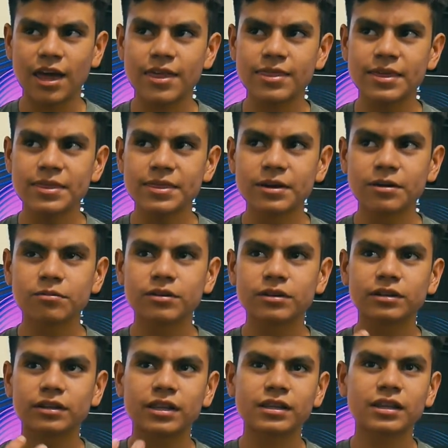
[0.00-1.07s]
And then
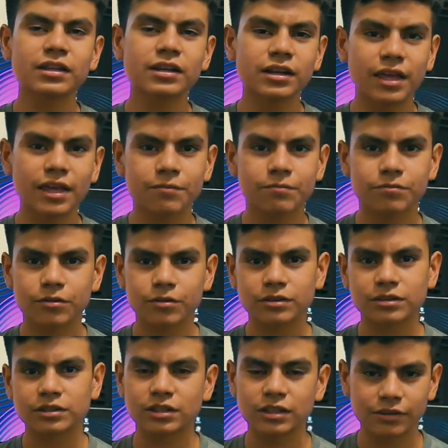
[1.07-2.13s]
there came for
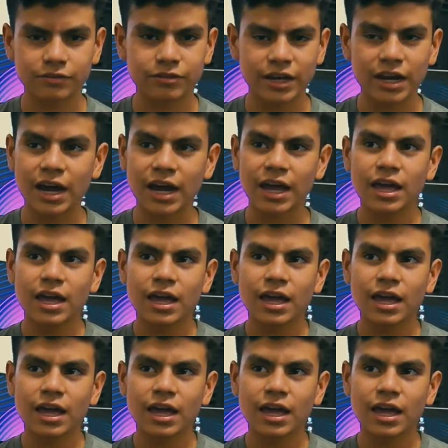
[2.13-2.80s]
the delivery guy.